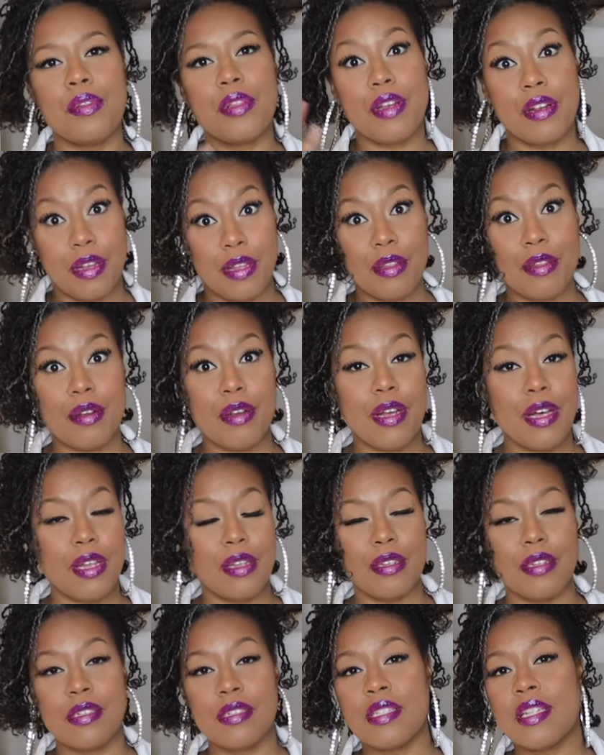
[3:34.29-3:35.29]
There are other
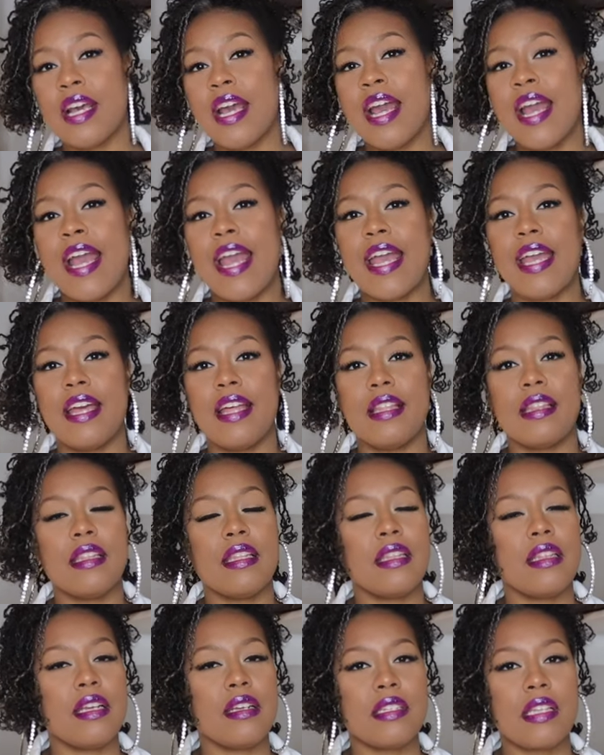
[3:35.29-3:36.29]
colors.
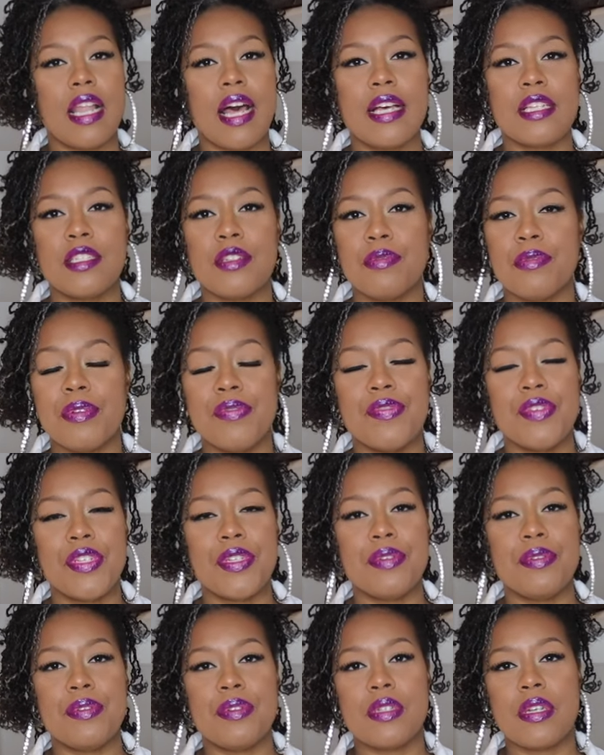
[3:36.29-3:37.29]
And there's lots of
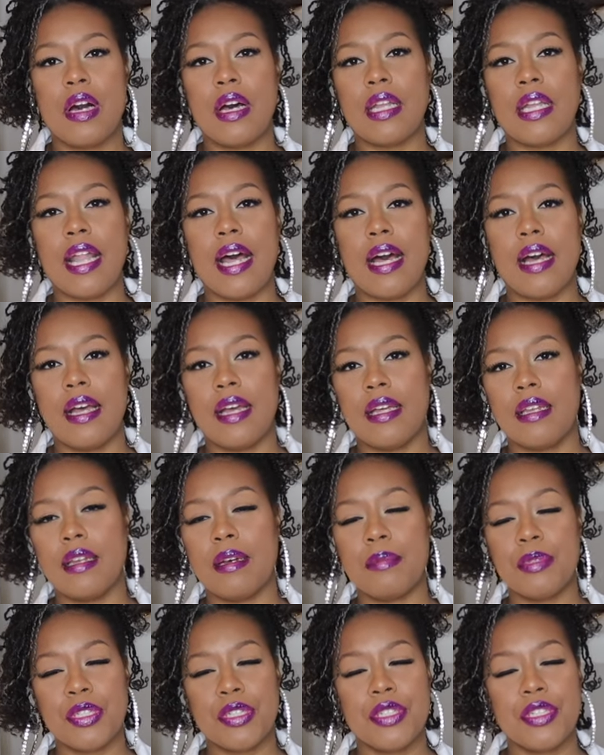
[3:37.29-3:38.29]
reviews online,
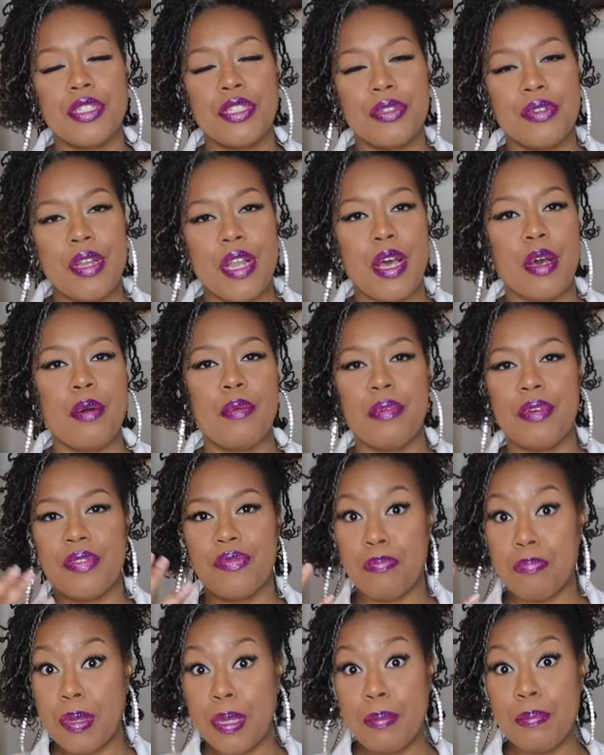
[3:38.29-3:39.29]
I'm sure as you know,
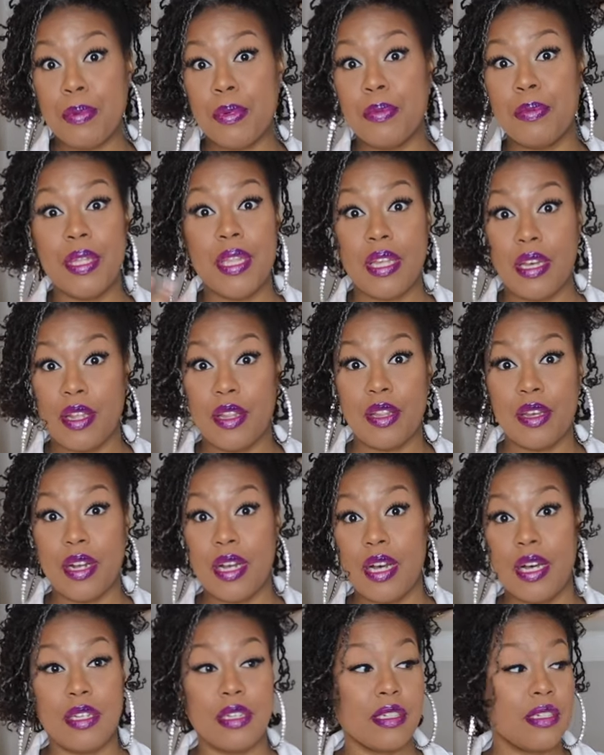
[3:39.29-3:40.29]
with people with other
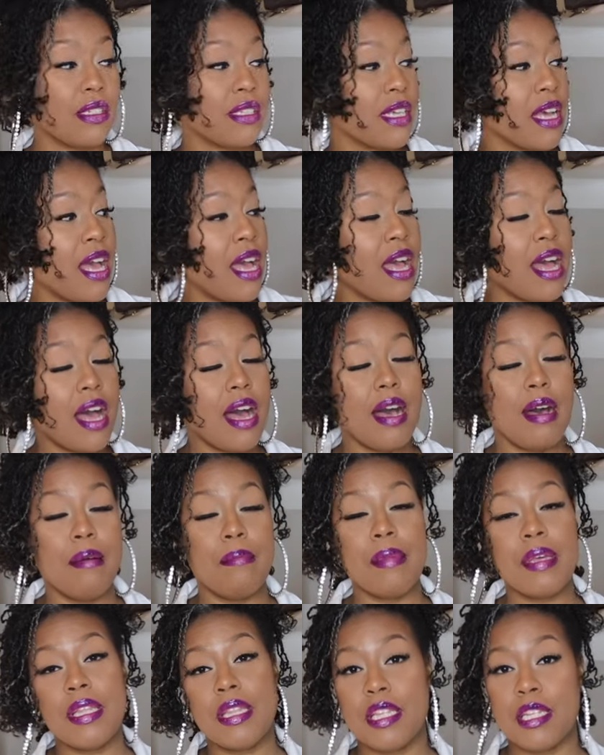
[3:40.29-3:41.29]
colors um,
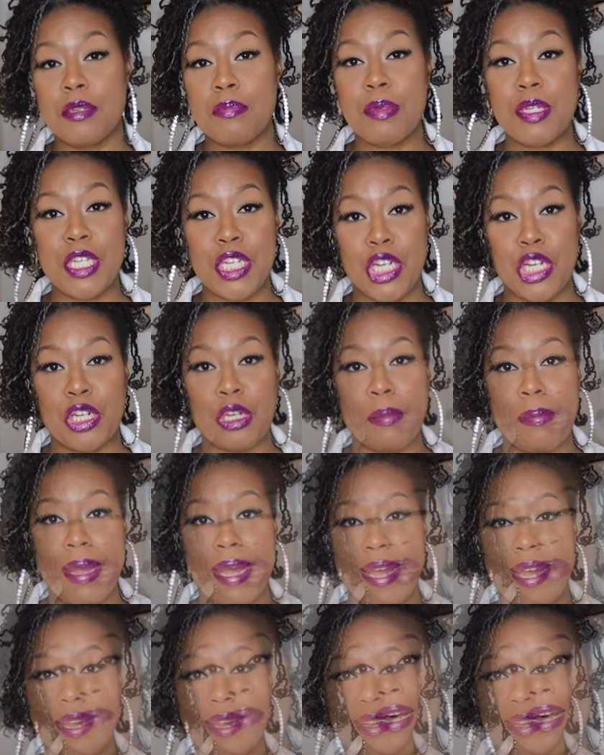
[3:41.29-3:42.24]
in this particular bag.